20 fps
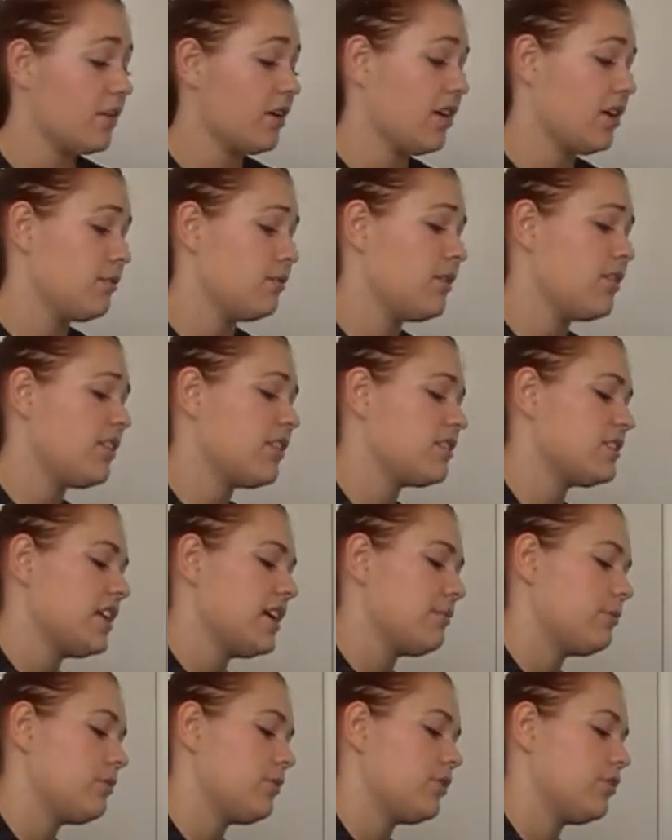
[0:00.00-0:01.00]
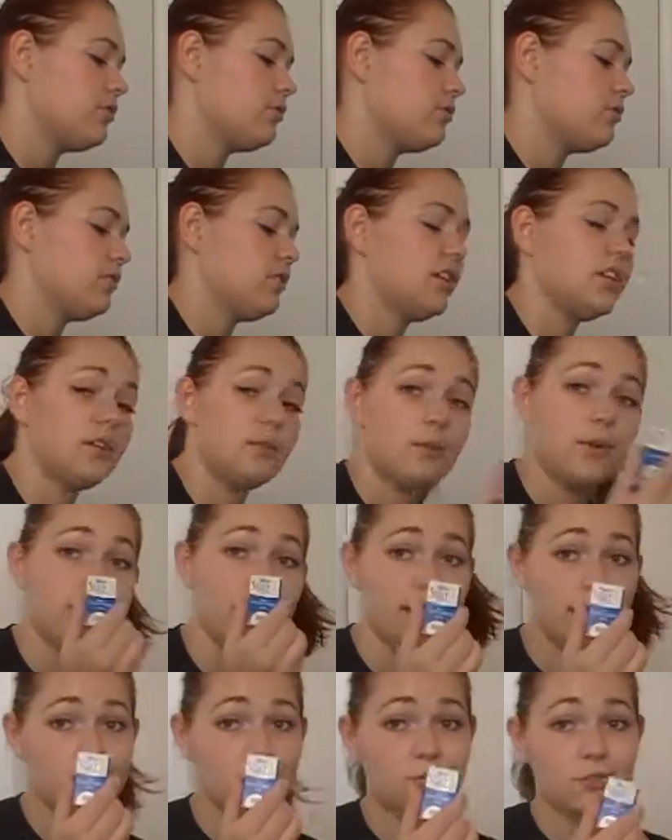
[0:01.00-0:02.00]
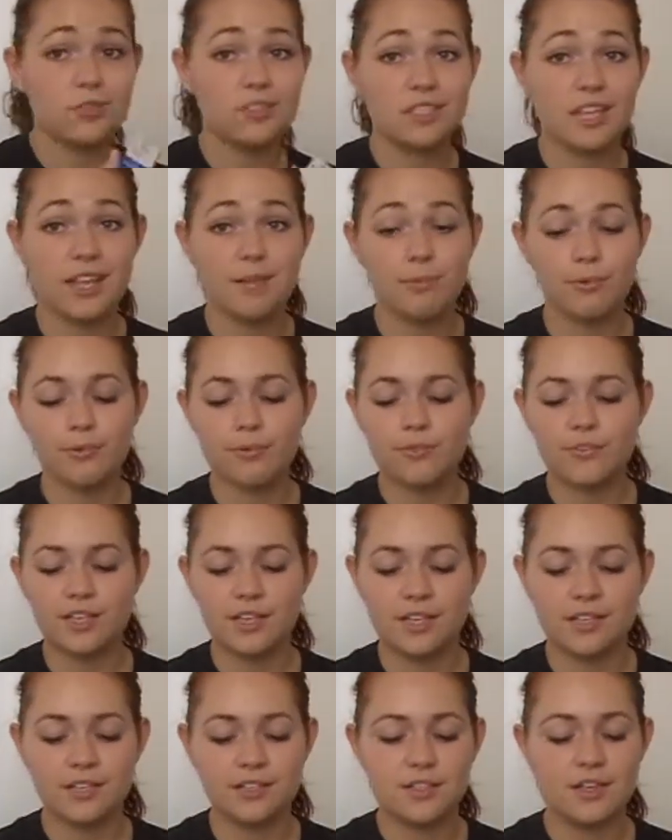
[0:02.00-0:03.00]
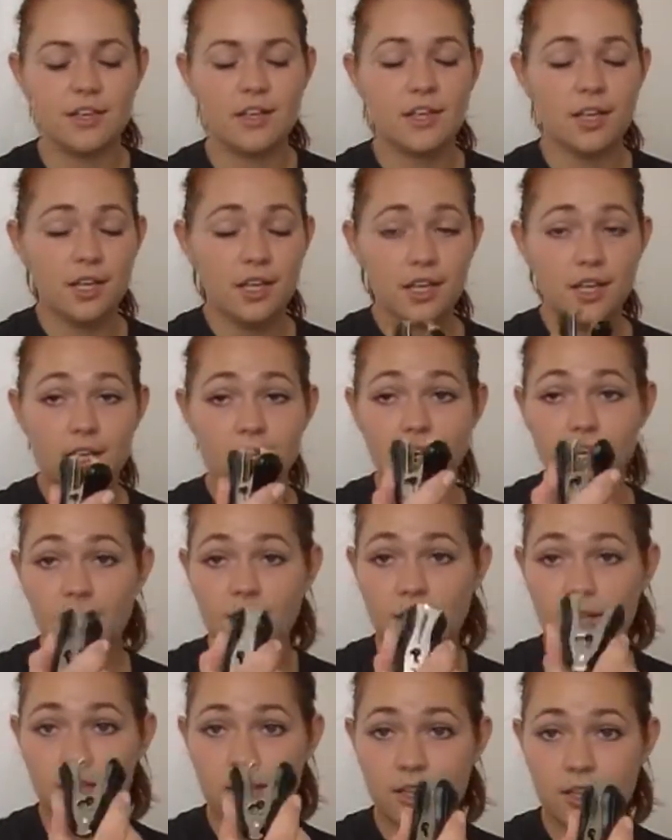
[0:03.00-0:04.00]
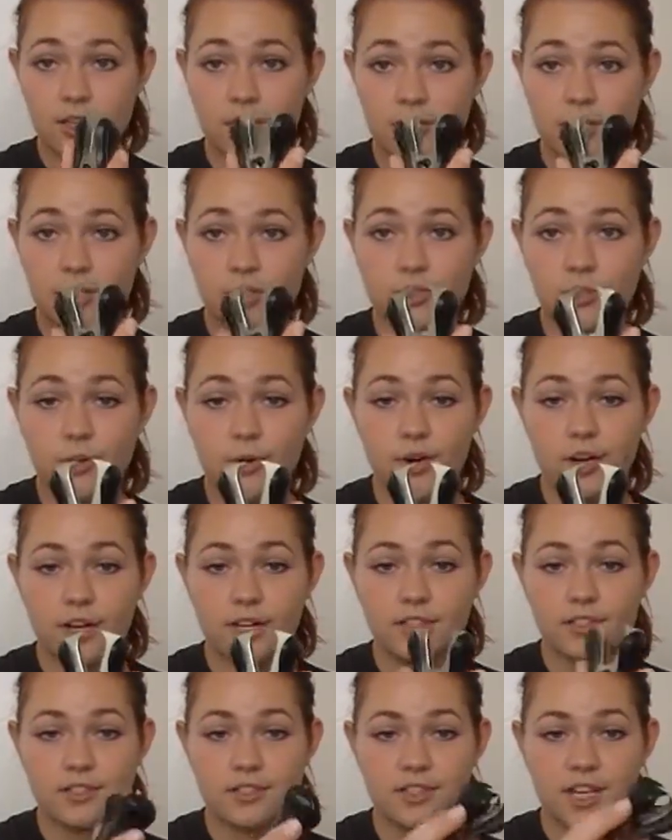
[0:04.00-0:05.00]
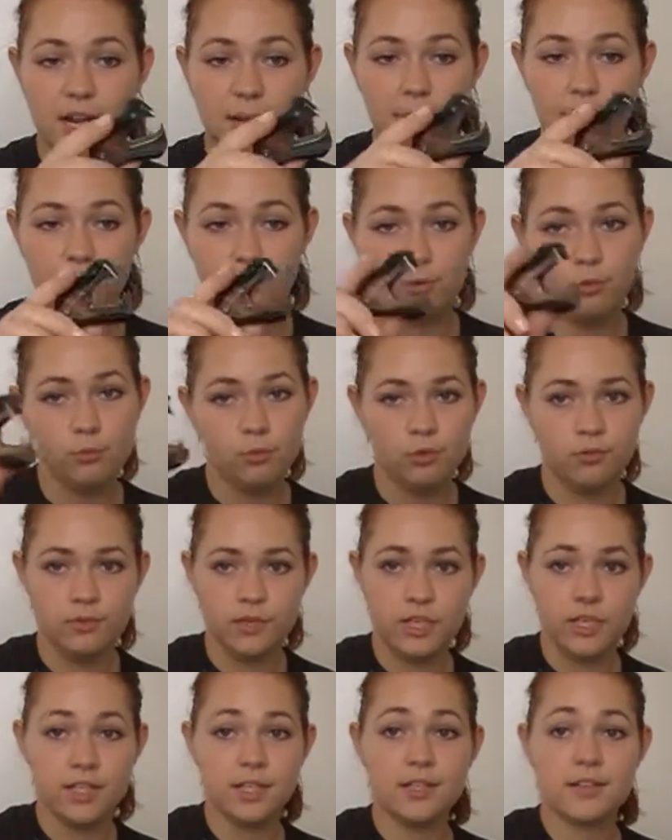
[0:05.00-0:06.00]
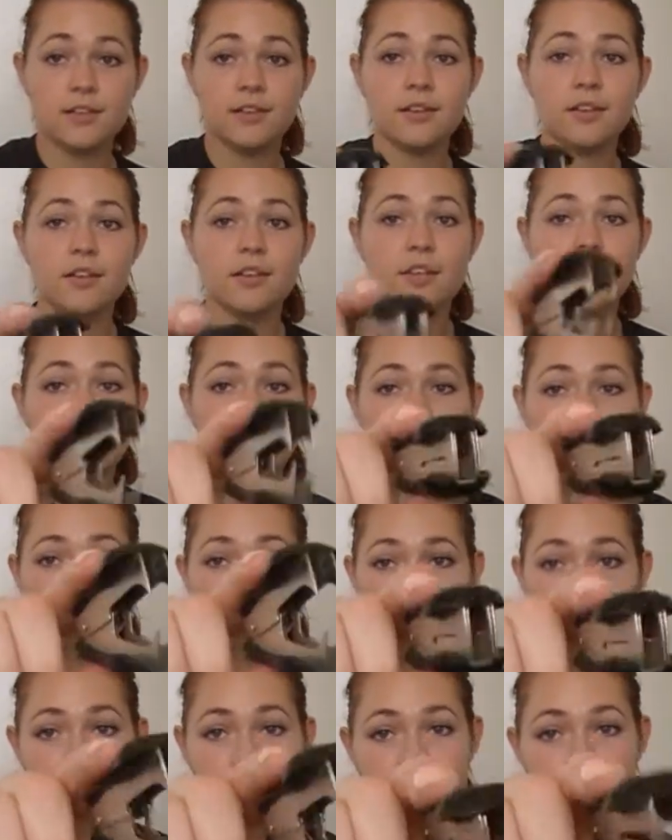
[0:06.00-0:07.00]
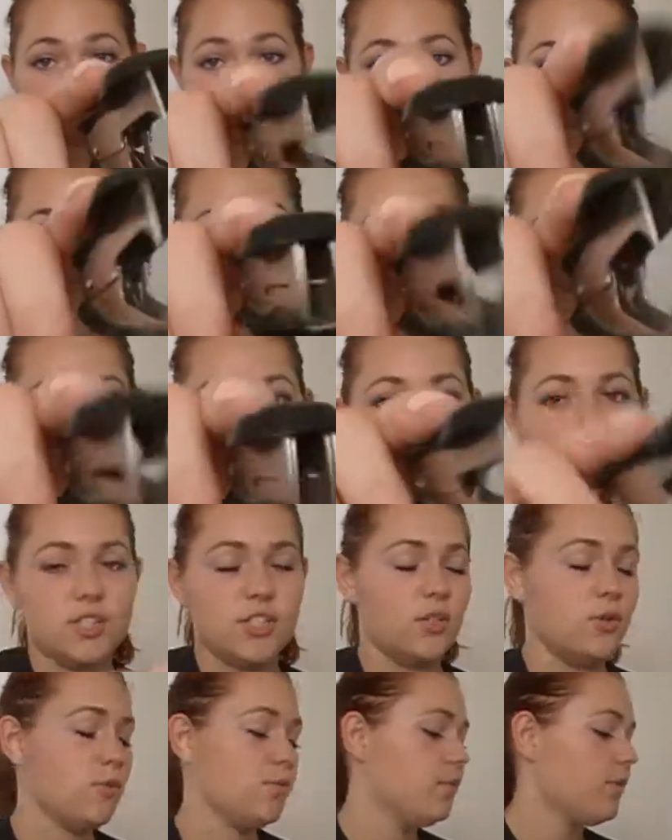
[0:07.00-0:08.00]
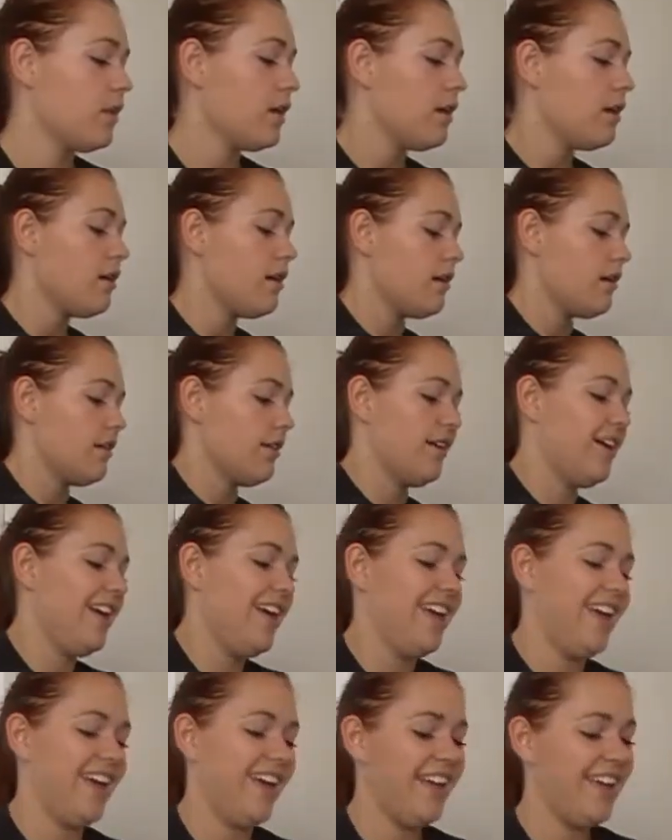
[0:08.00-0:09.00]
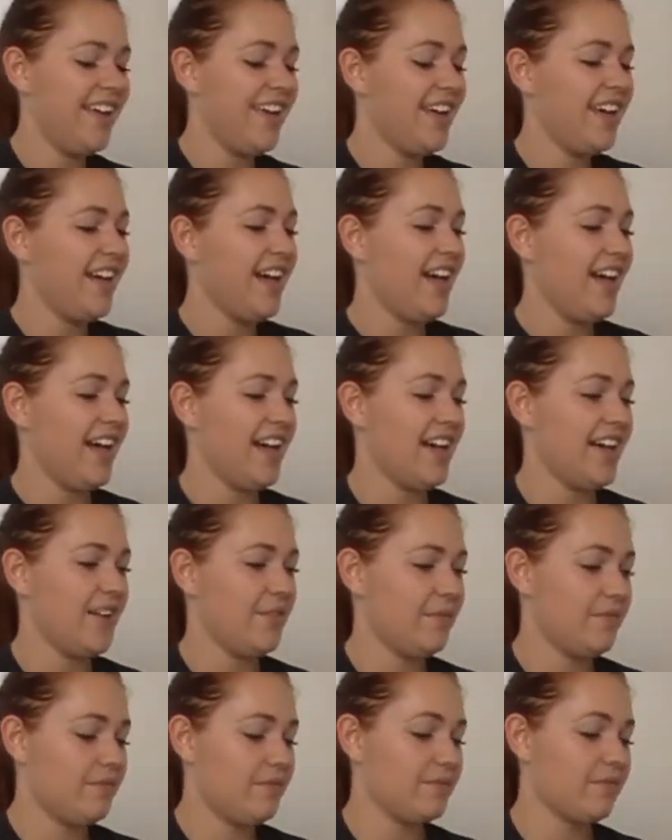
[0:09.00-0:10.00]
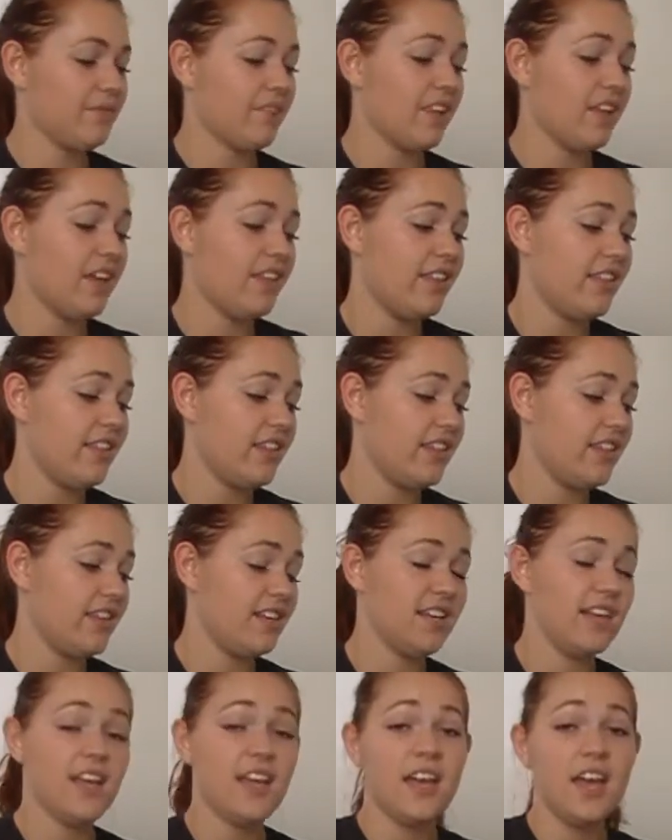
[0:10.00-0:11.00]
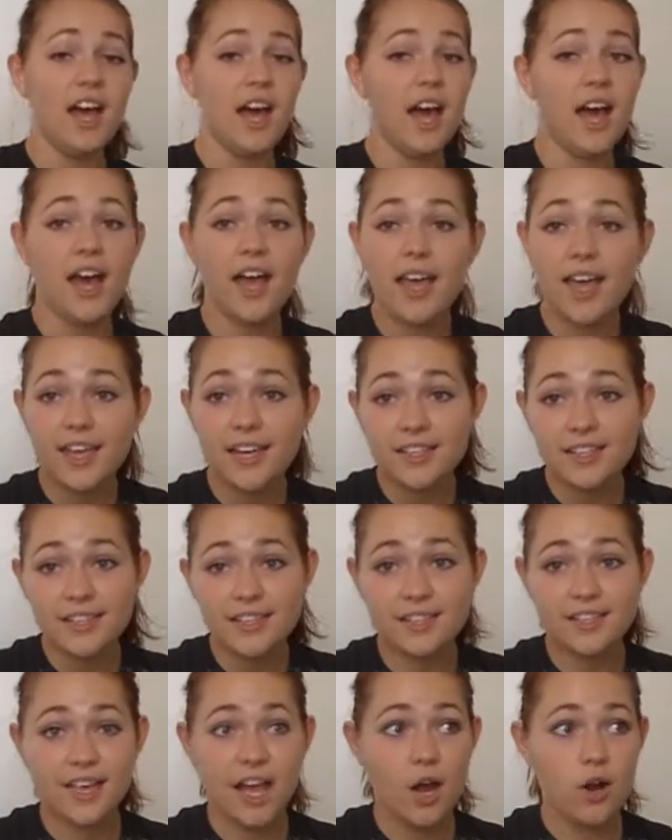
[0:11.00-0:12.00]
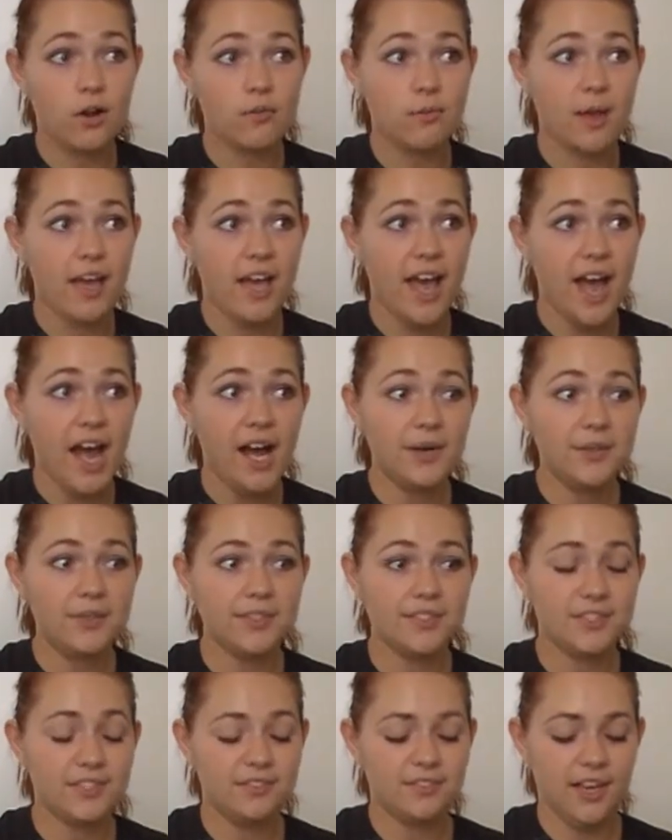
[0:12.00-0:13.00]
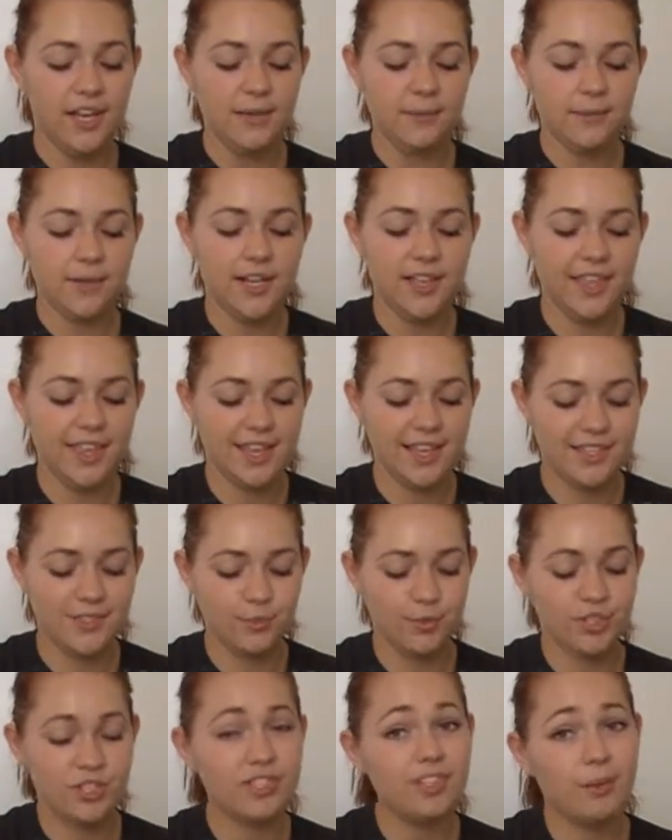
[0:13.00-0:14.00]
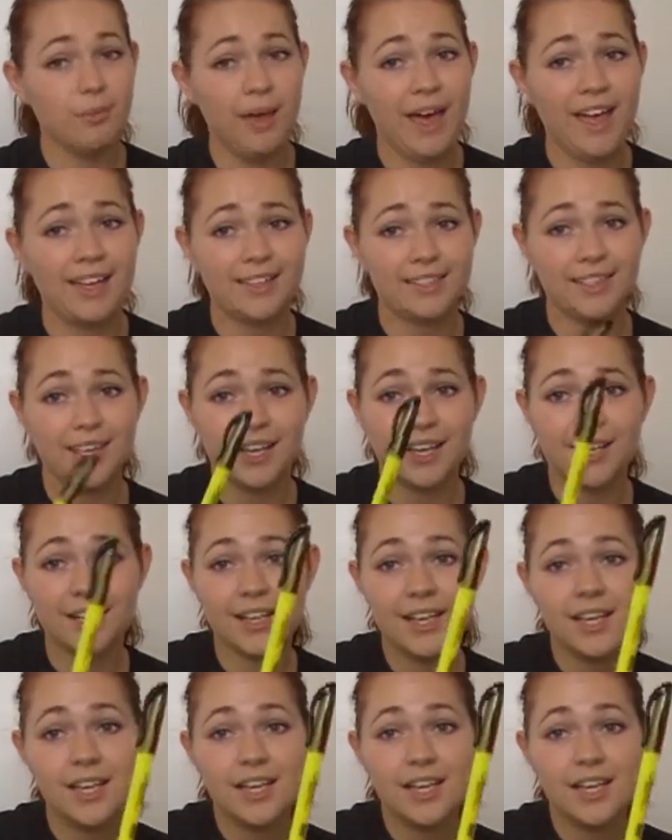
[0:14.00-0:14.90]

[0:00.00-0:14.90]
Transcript: And with the stapler, usually you want extra staples and the notorious staple remover. He's going to eat you. Okay. And then I had to scour my house to find one of these, which is a bad sign.